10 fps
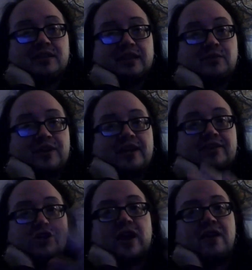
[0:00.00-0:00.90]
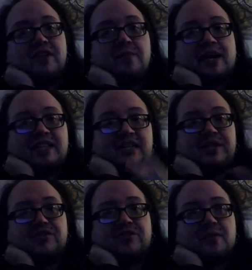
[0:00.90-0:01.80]
That's where they get the drive time
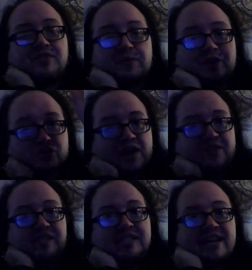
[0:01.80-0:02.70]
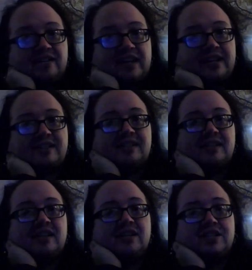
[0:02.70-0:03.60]
estimates from, is from the traffic satellites.
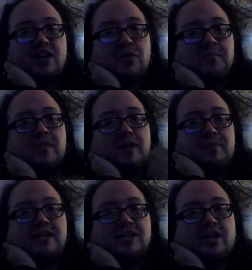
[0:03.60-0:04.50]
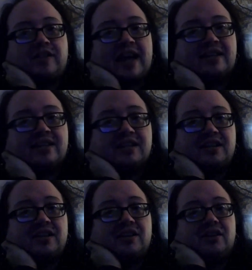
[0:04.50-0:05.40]
So based on that,
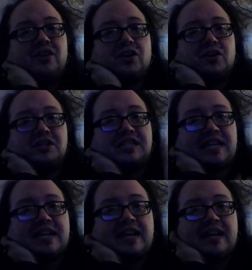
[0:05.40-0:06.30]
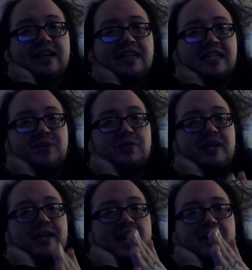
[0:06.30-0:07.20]
her city is
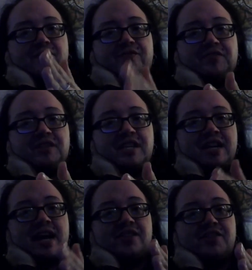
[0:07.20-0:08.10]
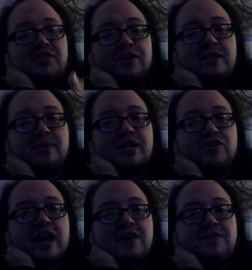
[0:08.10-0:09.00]
between a 15 and 30 minute
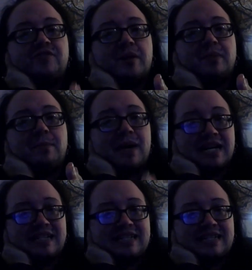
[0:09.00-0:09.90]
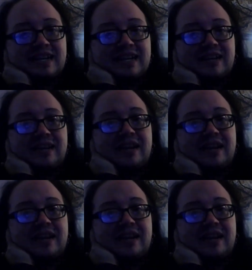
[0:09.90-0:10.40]
drive from my city.